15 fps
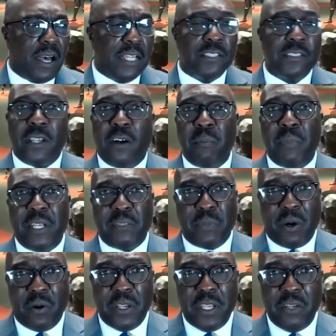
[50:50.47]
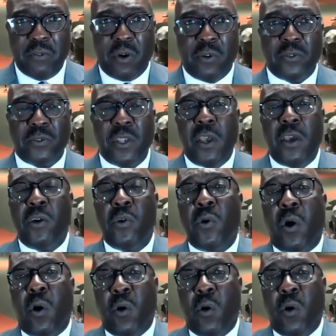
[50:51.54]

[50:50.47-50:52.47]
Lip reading: unsung baseball heroes who